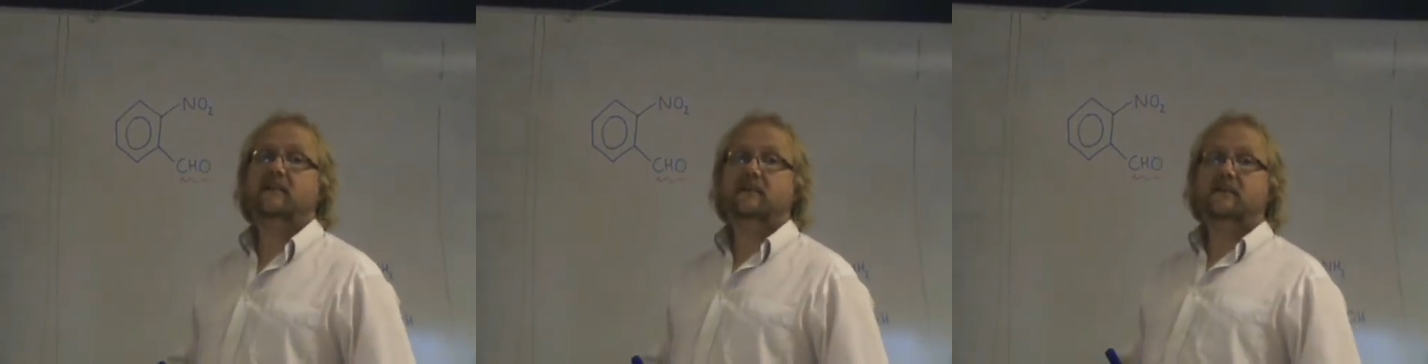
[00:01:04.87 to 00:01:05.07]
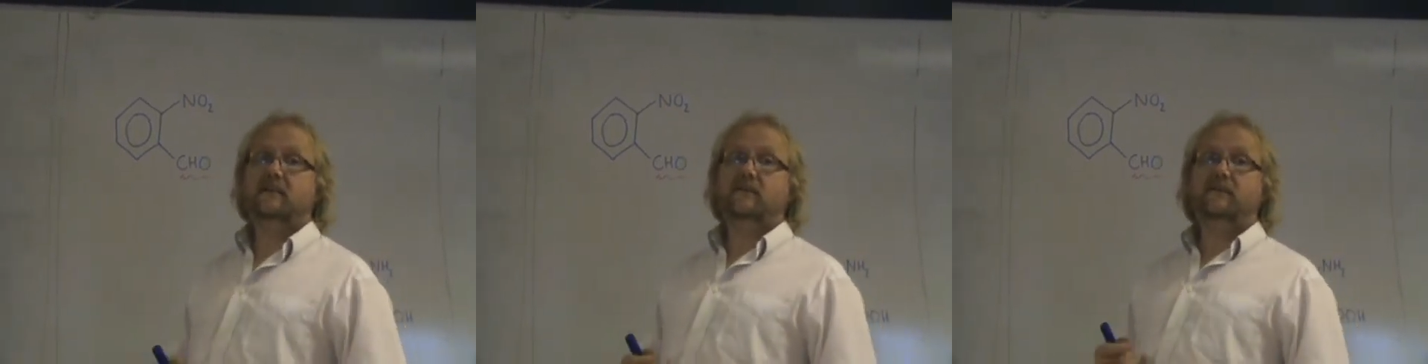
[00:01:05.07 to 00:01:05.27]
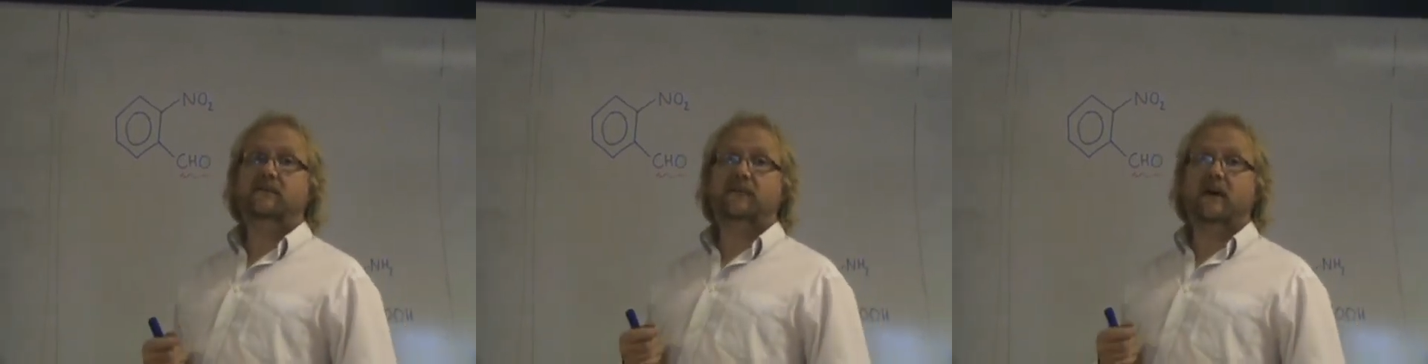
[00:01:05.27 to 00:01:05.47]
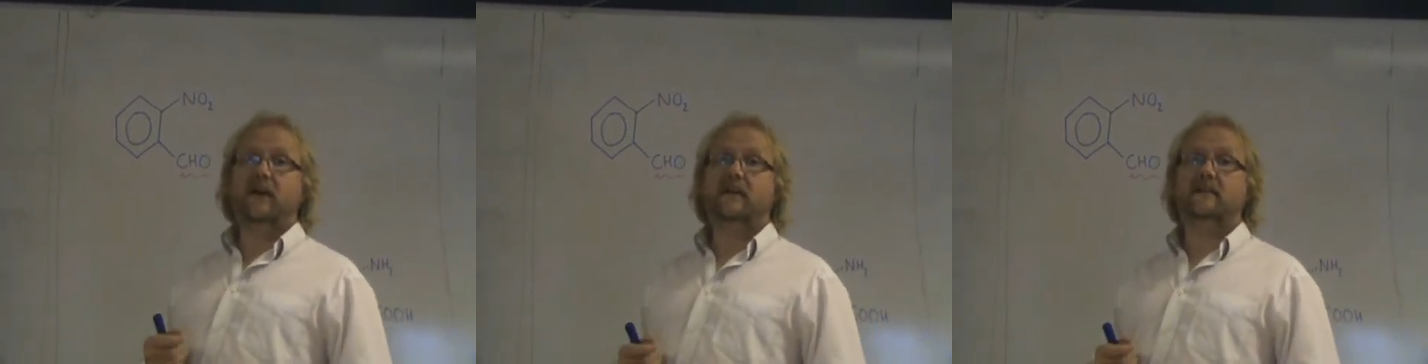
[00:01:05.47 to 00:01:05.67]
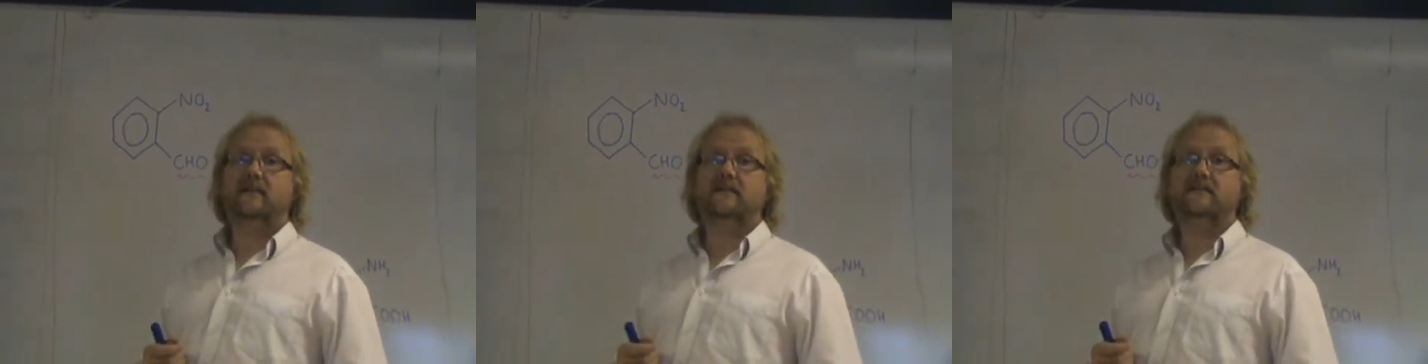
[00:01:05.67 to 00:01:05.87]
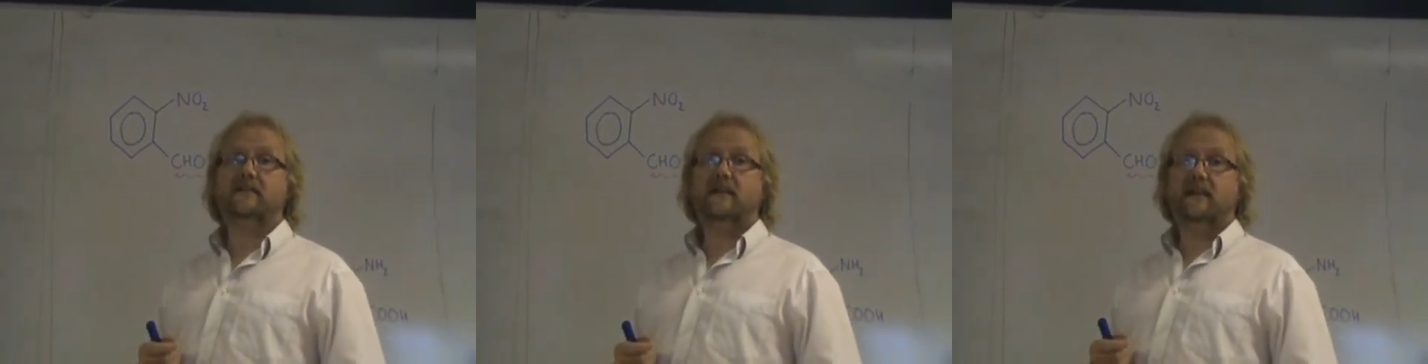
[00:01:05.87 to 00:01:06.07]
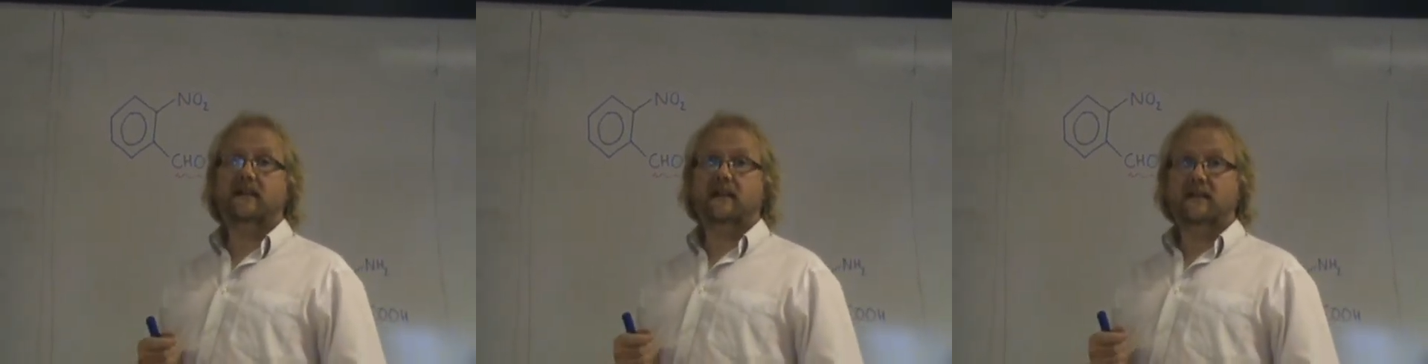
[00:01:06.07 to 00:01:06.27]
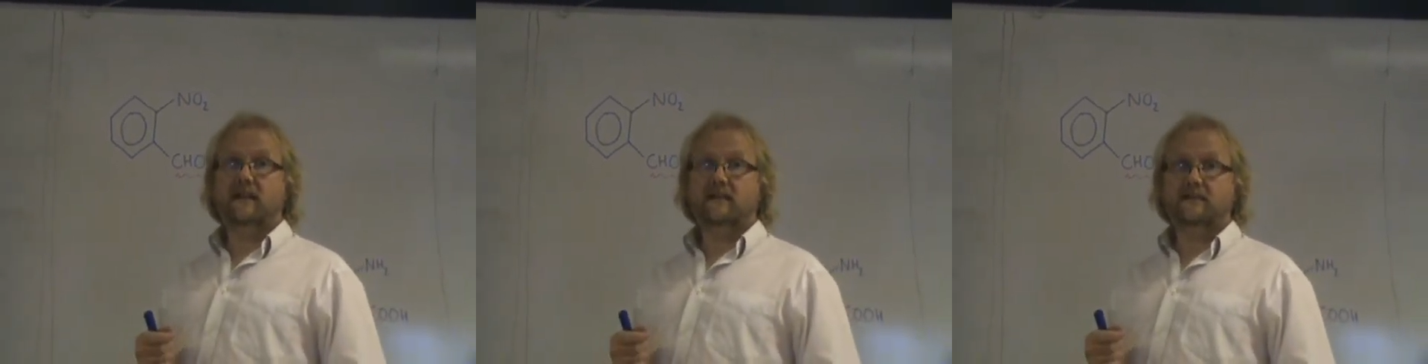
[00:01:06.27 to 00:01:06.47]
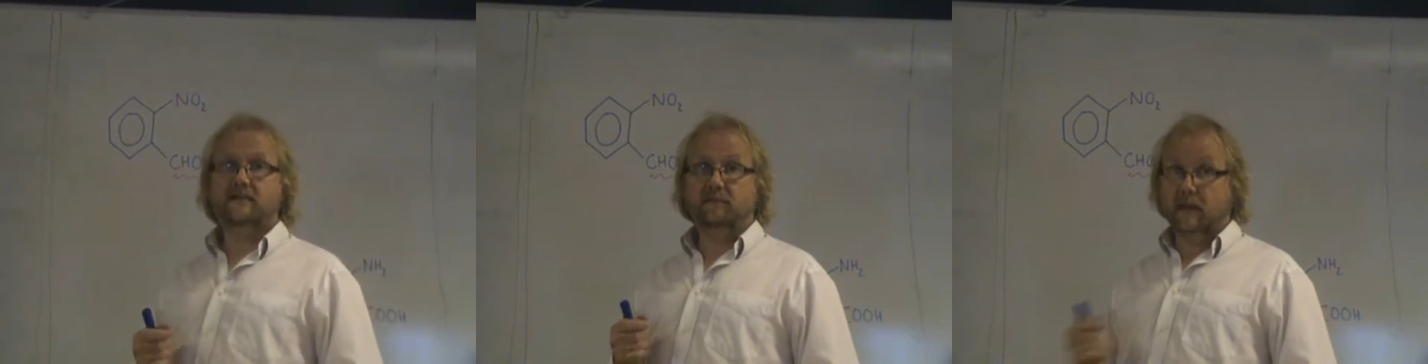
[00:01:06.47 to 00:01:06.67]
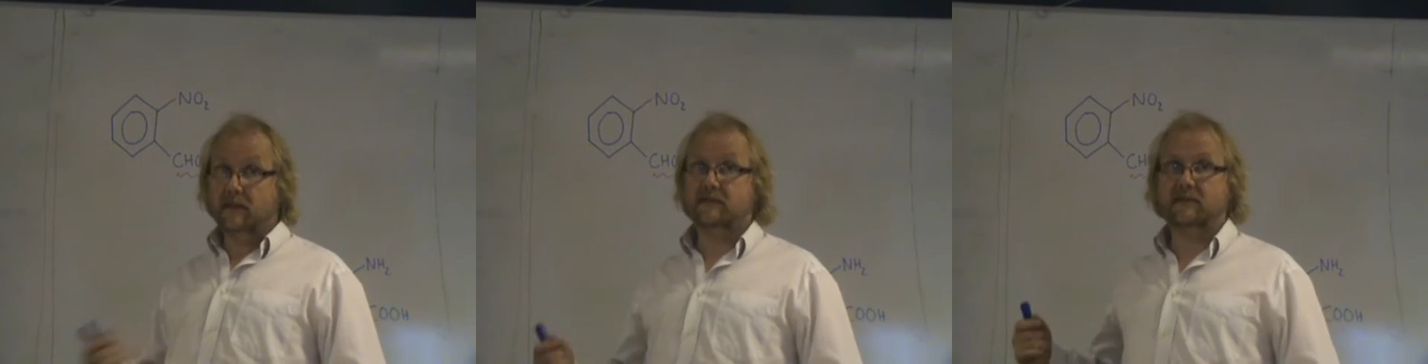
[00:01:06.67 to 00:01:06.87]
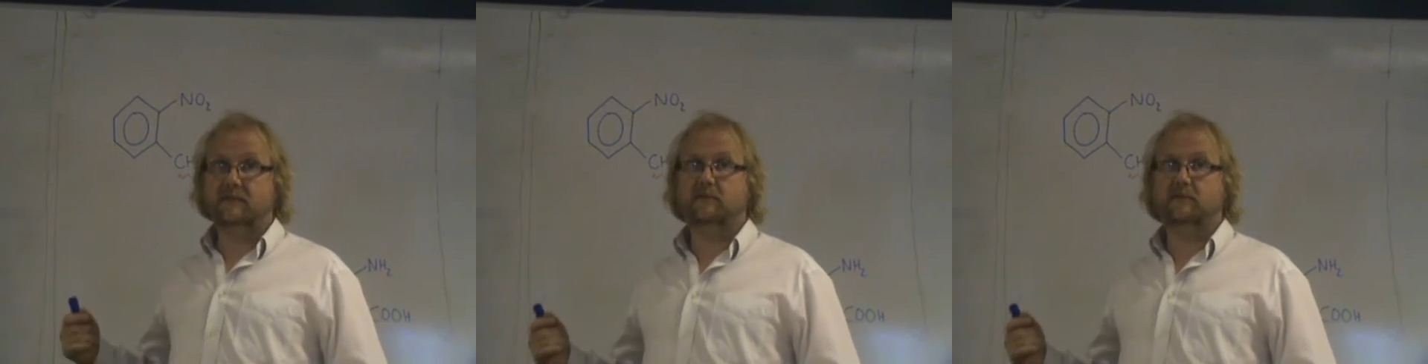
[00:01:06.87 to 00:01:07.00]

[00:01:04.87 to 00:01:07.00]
you find its melting